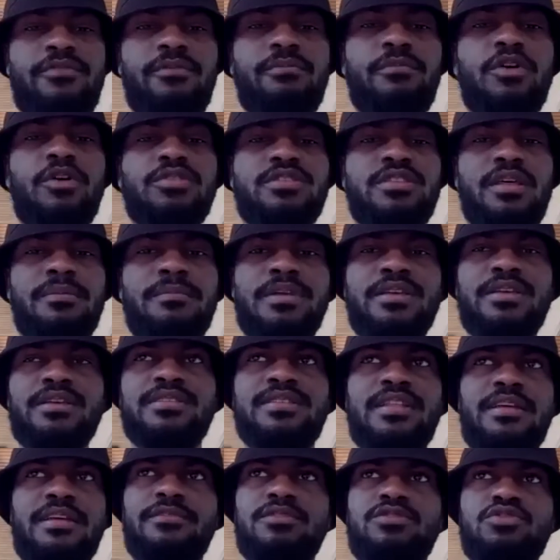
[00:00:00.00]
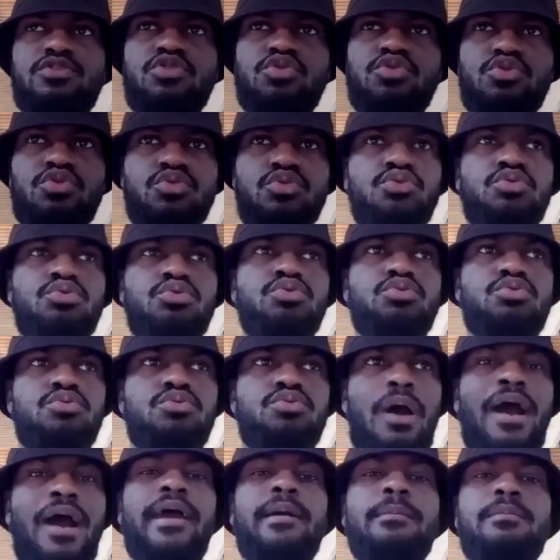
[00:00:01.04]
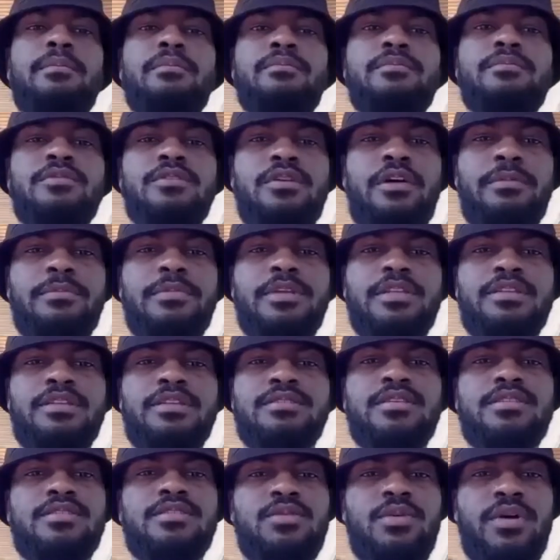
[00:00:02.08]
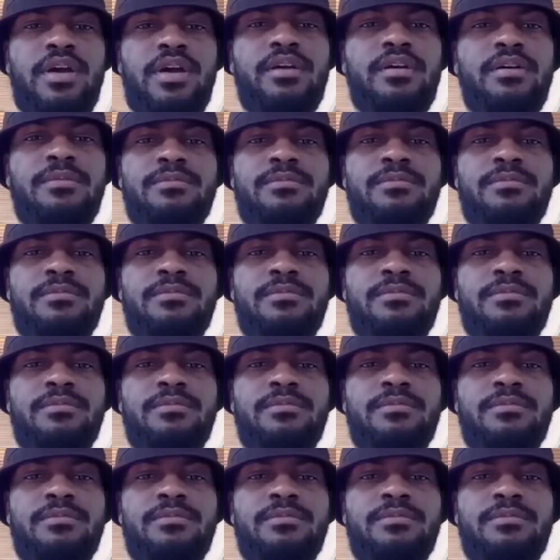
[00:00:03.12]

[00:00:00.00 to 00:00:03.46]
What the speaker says: most of them is never too hype. You know what I mean? It's quite